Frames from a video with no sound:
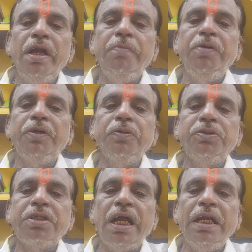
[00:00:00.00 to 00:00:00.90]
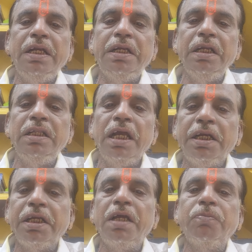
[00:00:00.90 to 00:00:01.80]
made me to stand till the
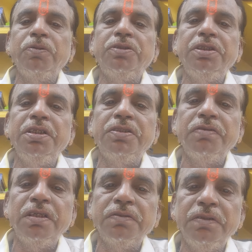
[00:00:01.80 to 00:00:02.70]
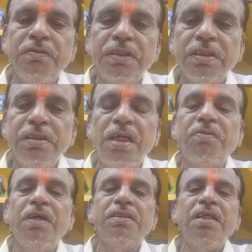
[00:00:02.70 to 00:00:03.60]
entire proceedings was over.
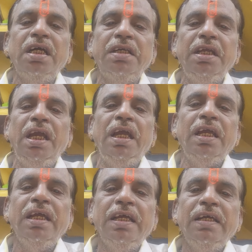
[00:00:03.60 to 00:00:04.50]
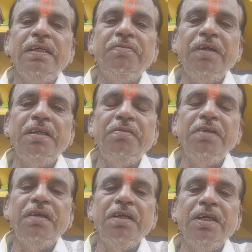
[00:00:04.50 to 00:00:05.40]
That was the day
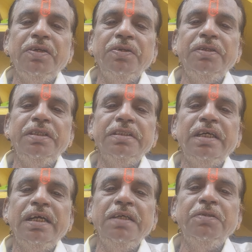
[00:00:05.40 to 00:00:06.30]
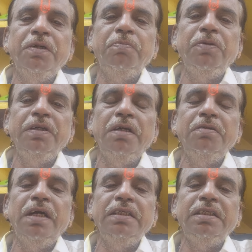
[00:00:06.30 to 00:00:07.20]
when I enrolled. I hope
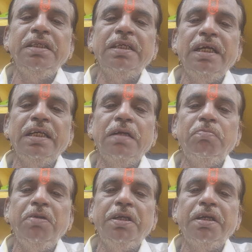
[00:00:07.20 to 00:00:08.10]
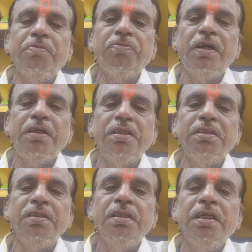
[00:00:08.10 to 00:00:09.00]
now I think I completed 40,